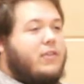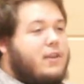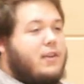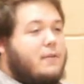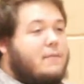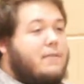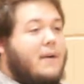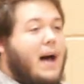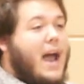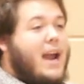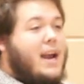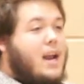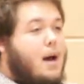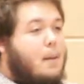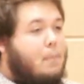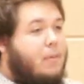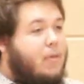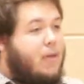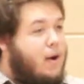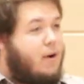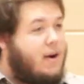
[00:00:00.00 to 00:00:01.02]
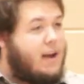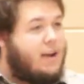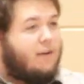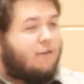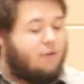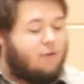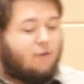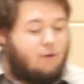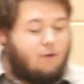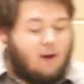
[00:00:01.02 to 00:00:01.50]
divide up their
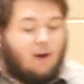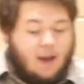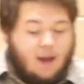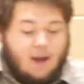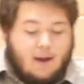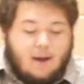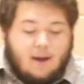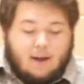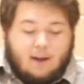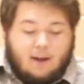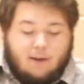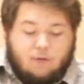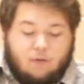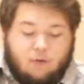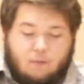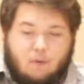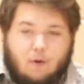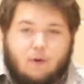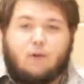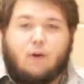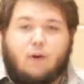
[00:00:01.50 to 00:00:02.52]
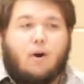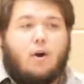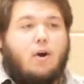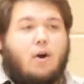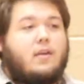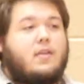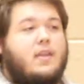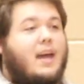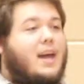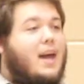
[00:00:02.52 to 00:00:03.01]
history. Because the
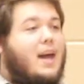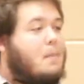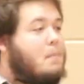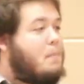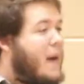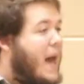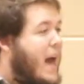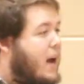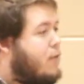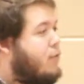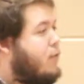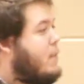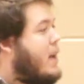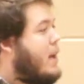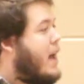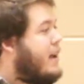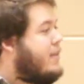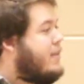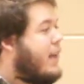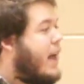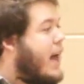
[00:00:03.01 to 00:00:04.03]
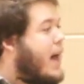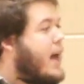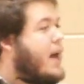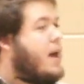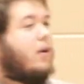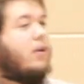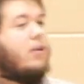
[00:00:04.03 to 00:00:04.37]
return, they come back from exile,